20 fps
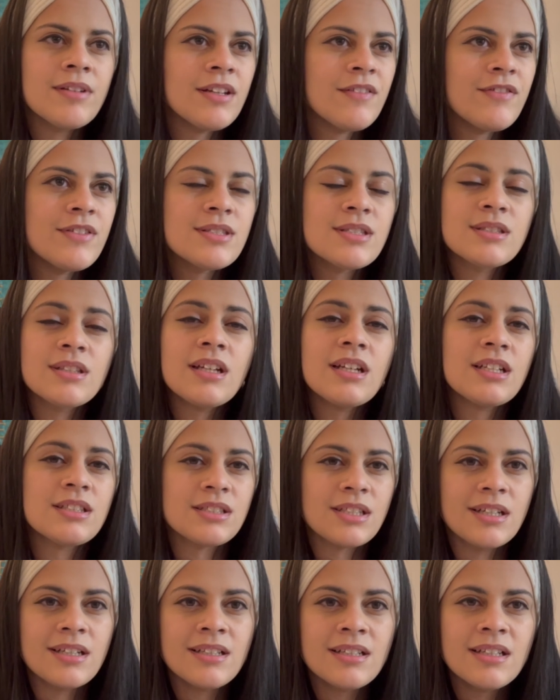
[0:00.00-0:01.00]
if it's not a
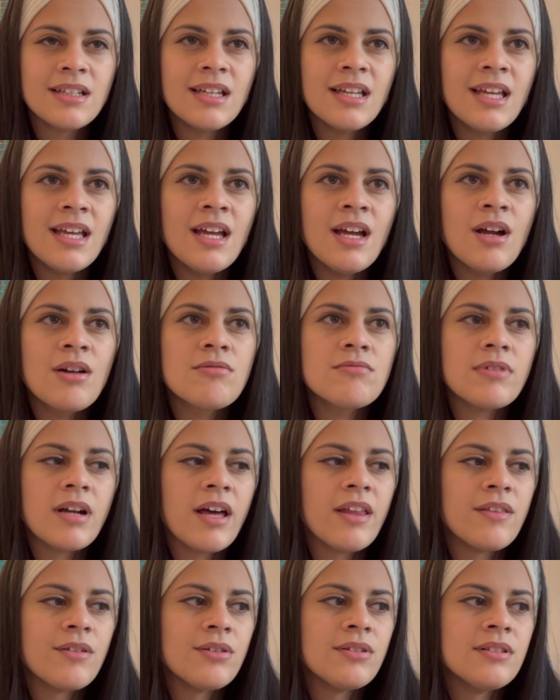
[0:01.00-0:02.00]
ton,
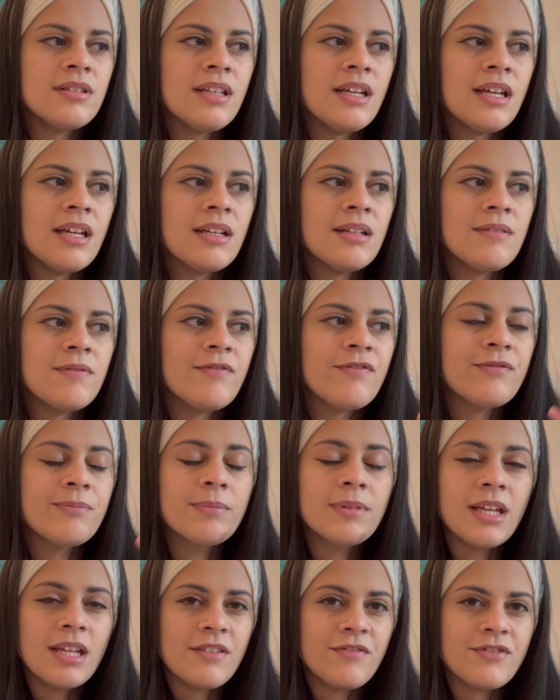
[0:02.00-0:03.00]
rather than
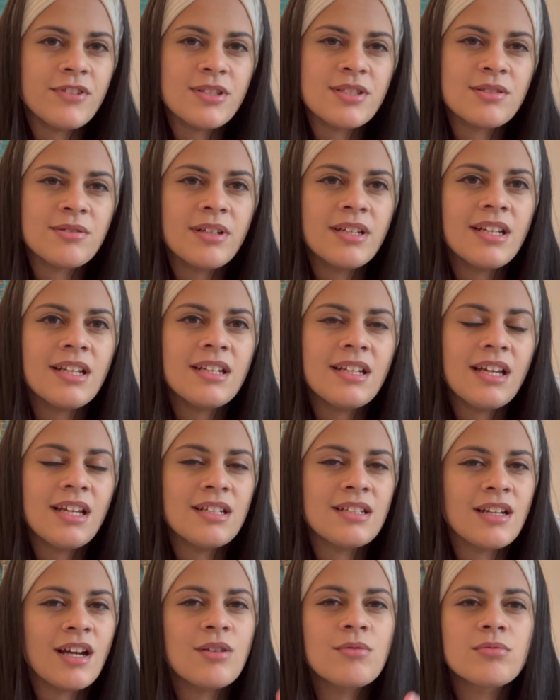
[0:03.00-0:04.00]
getting frustrated
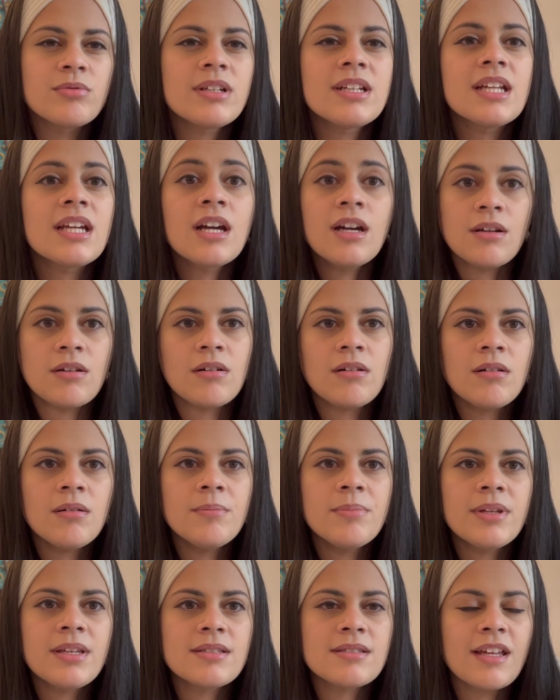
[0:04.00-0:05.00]
and not reading at all
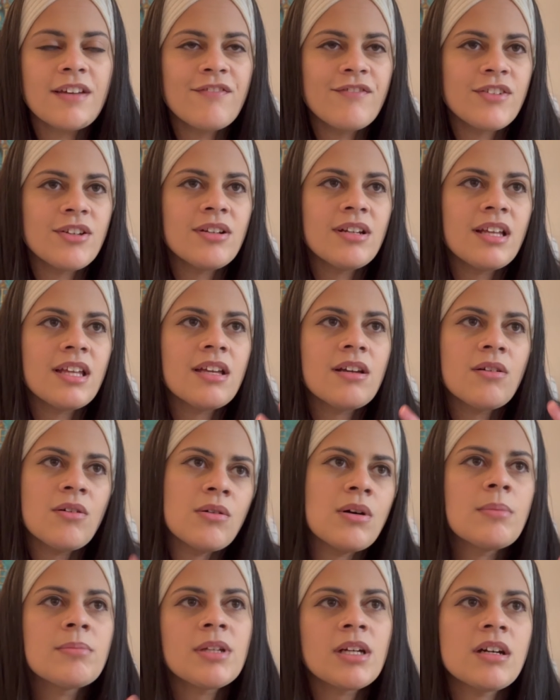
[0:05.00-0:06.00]
because I feel like, oh,
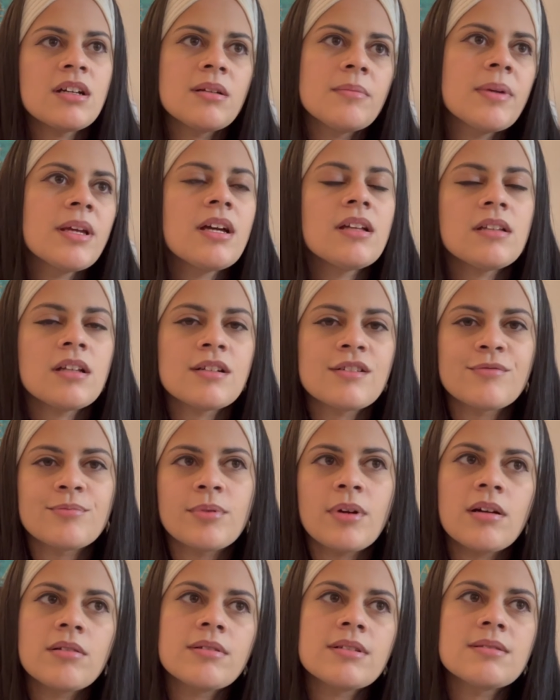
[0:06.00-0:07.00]
I'm not going to make a lot of
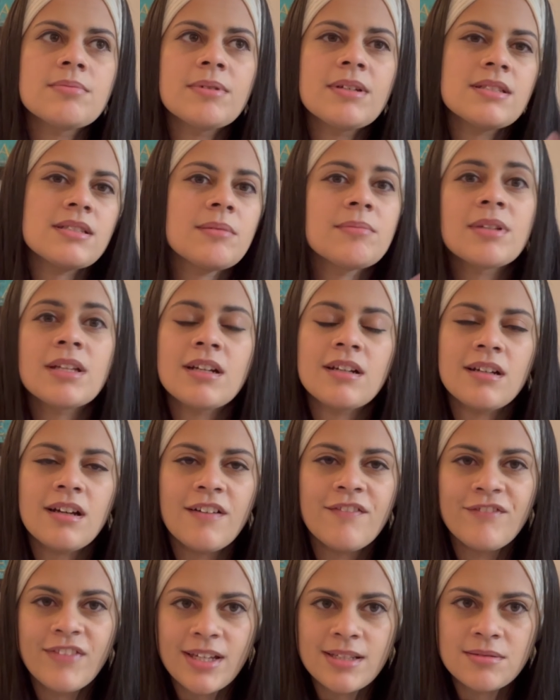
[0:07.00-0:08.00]
progress because I'm not a
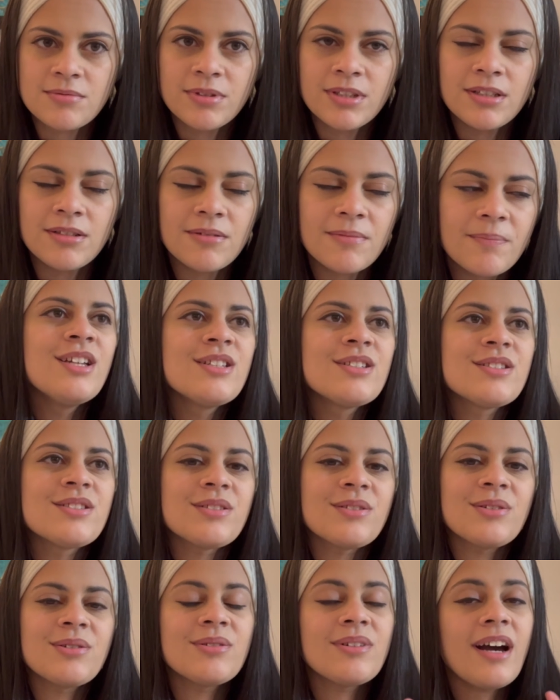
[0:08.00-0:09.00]
fast reader.
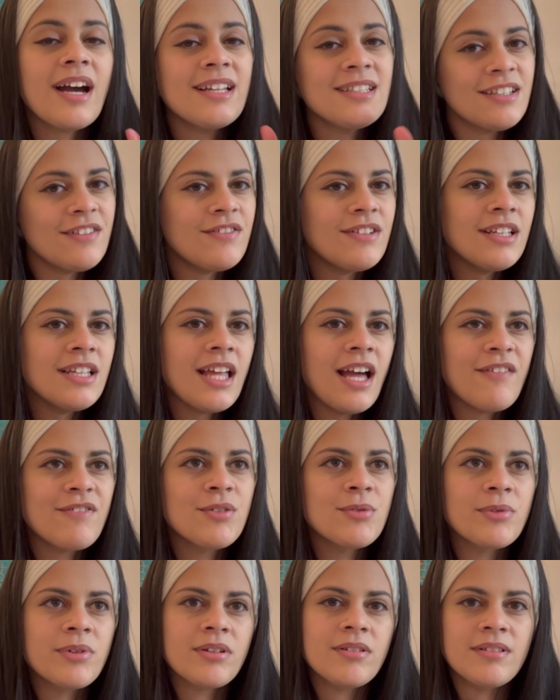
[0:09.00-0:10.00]
So I definitely have to
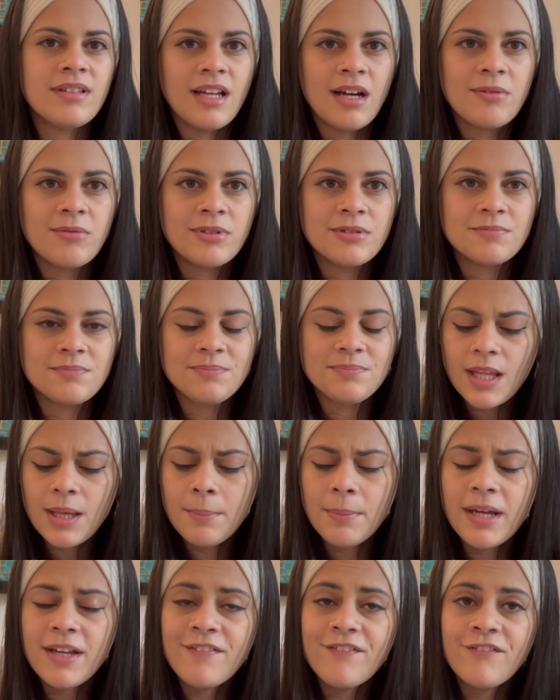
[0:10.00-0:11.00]
work on that one.
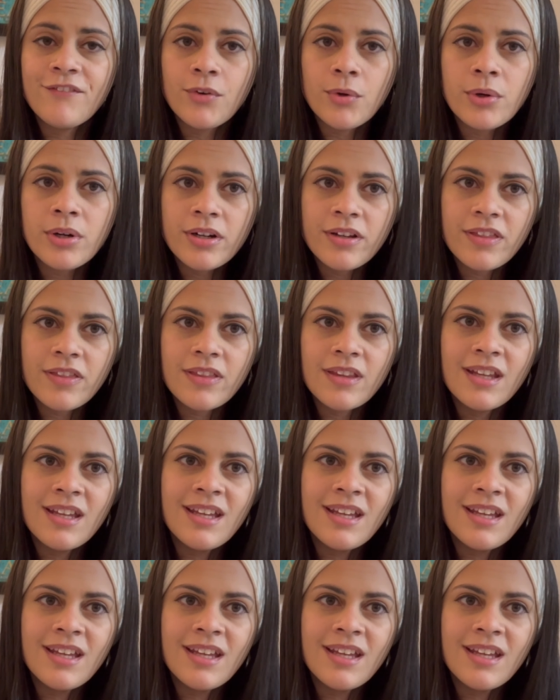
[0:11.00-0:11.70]
My fourth